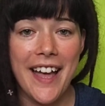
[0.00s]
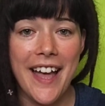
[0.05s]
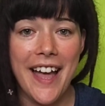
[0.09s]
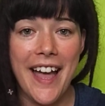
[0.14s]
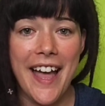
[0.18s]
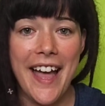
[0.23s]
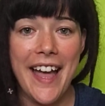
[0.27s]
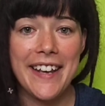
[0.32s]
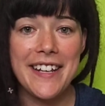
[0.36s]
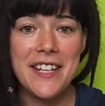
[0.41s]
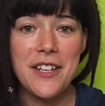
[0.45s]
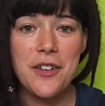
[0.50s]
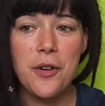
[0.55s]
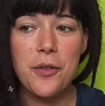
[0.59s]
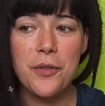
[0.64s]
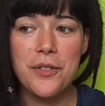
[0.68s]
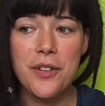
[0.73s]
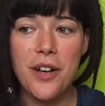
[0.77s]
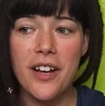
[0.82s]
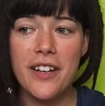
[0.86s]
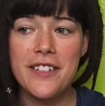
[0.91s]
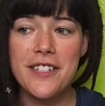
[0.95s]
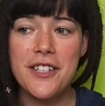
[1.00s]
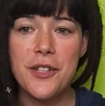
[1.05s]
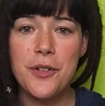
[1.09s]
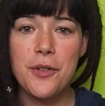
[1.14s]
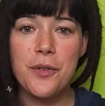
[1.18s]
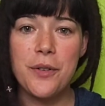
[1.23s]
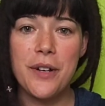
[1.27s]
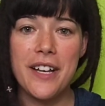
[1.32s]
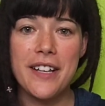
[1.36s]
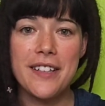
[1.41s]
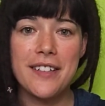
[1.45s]
And he goes on
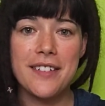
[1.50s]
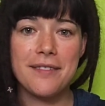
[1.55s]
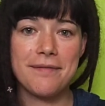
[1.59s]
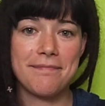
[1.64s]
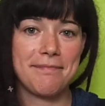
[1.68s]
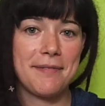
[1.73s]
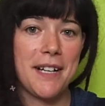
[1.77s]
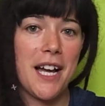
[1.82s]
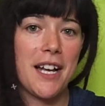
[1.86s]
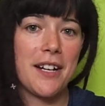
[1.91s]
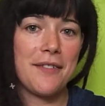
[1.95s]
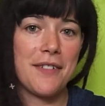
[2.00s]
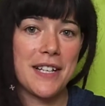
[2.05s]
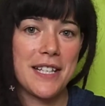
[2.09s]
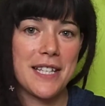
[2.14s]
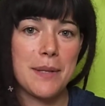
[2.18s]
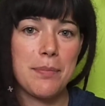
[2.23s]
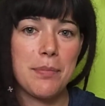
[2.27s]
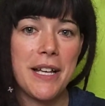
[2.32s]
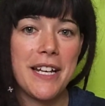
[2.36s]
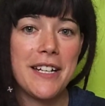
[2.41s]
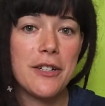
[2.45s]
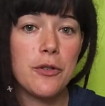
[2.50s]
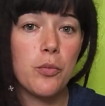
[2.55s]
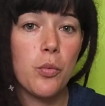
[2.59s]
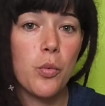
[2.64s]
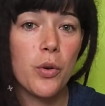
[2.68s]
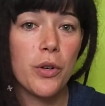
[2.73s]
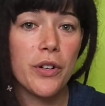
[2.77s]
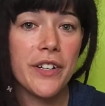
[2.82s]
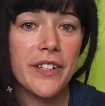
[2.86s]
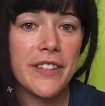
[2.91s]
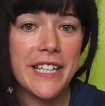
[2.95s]
to kind of explain and
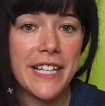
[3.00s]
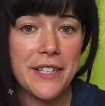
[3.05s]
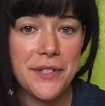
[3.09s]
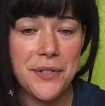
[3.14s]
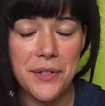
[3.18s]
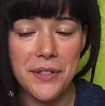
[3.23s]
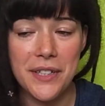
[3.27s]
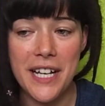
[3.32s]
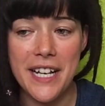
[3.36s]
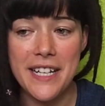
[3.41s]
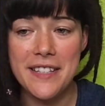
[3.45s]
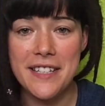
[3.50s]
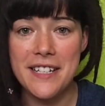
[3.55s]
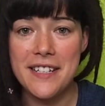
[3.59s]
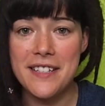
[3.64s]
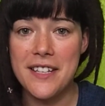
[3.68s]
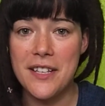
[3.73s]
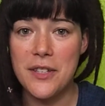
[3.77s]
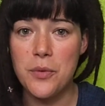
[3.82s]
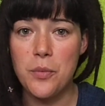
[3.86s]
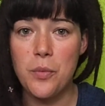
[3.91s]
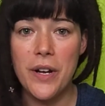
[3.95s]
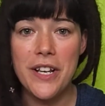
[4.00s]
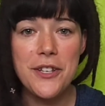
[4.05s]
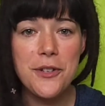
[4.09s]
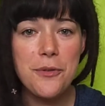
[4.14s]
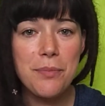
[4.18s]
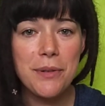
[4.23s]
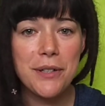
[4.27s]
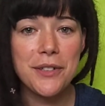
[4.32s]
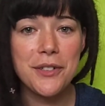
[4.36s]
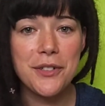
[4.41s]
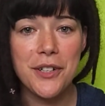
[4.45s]
warn the Israelites, and he says, when you
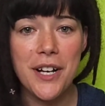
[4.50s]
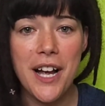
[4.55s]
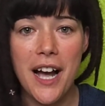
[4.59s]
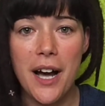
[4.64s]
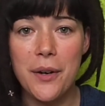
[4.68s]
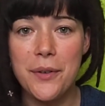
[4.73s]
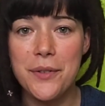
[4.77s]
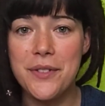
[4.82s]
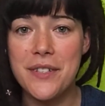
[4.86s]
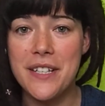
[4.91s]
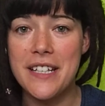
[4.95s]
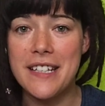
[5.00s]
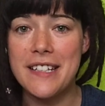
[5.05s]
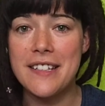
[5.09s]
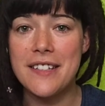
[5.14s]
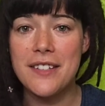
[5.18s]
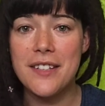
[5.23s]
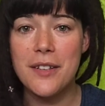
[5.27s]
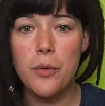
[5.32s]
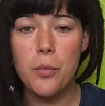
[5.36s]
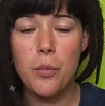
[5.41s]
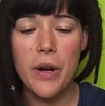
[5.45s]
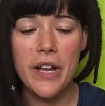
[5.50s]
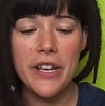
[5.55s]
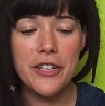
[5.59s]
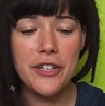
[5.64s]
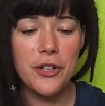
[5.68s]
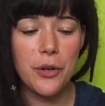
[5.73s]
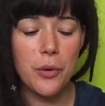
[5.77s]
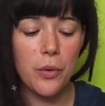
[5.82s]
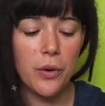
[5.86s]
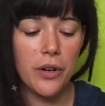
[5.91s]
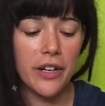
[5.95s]
build your houses, when
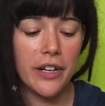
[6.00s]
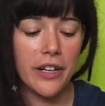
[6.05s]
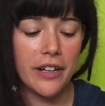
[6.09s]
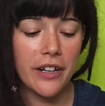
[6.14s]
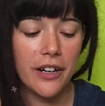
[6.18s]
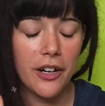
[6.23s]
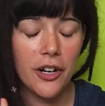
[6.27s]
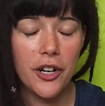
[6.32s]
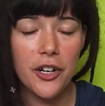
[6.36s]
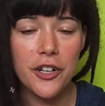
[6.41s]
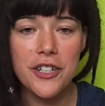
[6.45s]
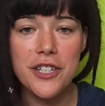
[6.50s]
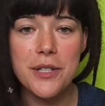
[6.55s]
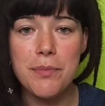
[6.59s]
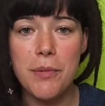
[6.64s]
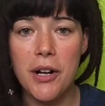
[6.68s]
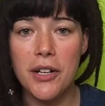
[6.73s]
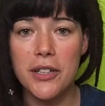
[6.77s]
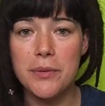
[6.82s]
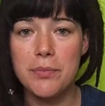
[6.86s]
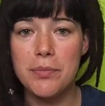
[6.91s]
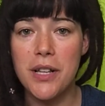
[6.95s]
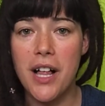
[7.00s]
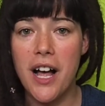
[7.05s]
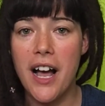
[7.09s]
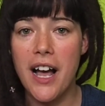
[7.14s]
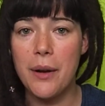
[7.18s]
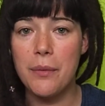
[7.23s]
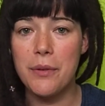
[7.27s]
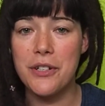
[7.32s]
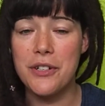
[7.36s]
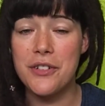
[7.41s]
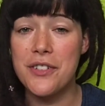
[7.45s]
your herds
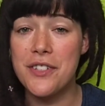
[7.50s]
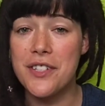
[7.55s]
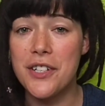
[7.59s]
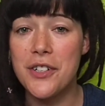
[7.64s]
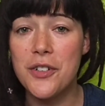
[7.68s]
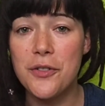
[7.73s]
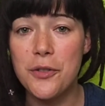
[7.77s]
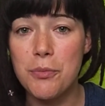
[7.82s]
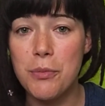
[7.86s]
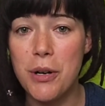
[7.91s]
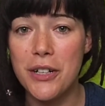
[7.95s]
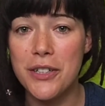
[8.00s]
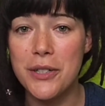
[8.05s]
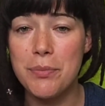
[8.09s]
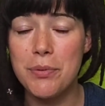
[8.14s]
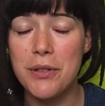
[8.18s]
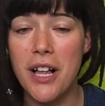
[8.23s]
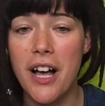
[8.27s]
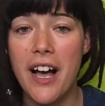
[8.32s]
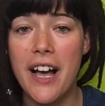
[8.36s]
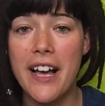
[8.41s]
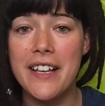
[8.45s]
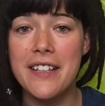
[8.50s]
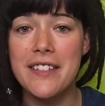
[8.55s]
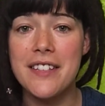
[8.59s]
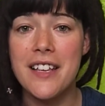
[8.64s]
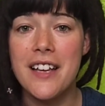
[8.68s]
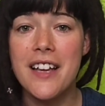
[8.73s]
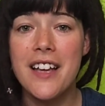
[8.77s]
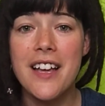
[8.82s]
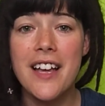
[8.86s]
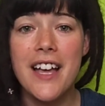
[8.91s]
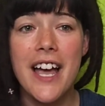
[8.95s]
multiply, when your silver multiplies,
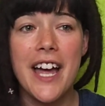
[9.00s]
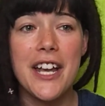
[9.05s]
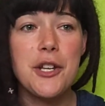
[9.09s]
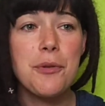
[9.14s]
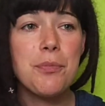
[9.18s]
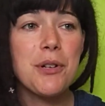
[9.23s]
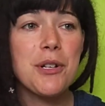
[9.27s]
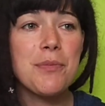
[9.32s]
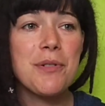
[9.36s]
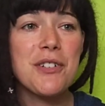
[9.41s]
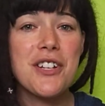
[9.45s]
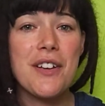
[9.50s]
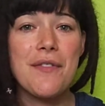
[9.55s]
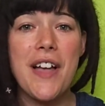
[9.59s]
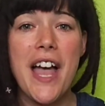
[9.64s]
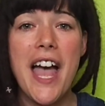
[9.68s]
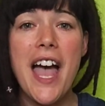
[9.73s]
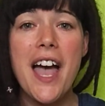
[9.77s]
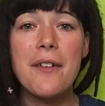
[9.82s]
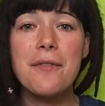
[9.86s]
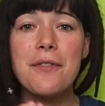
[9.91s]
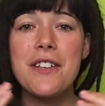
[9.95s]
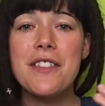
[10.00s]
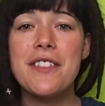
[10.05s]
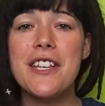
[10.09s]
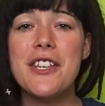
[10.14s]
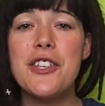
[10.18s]
and you pretty much have everything